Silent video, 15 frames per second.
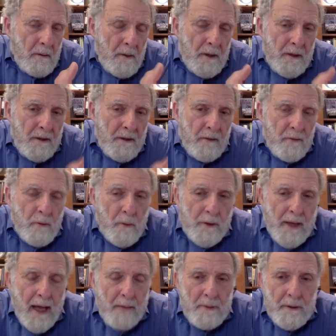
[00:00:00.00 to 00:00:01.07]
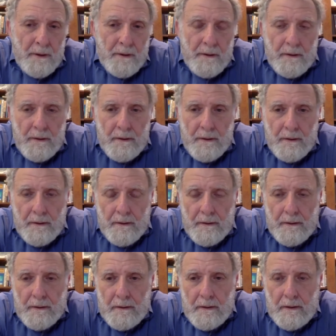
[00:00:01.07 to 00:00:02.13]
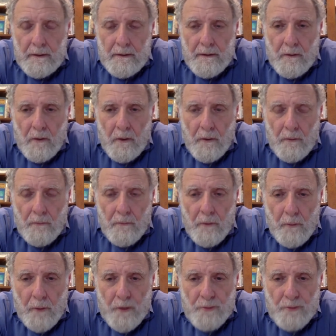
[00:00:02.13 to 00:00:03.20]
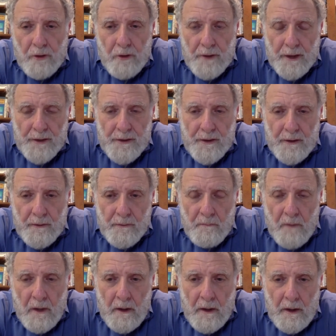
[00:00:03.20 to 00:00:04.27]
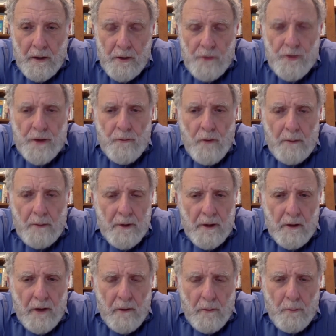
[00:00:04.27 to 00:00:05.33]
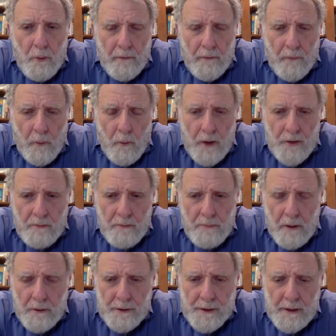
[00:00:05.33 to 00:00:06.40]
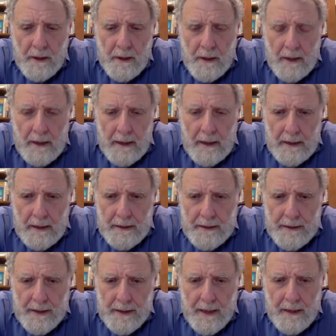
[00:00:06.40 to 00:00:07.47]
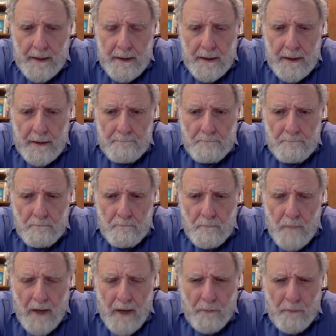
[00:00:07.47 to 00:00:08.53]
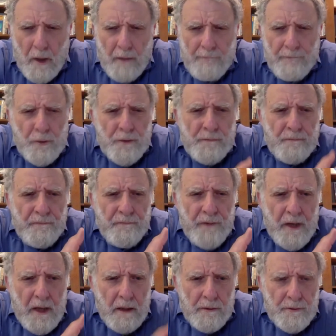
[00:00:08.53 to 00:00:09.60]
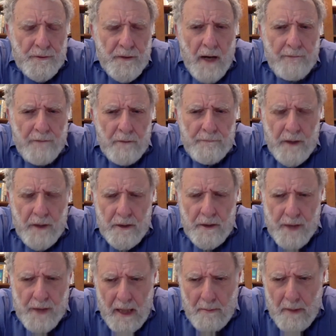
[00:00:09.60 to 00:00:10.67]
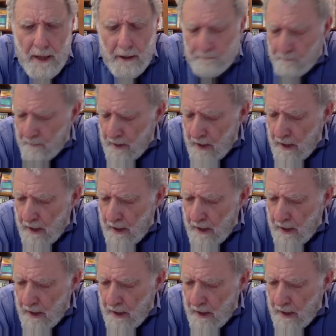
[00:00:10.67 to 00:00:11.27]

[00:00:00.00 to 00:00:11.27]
I mean, it's interesting what's happened all the racial protests that Eugene Robinson, a great reporter for the Washington Post, said uh, after one of the first videos, iPhone videos came out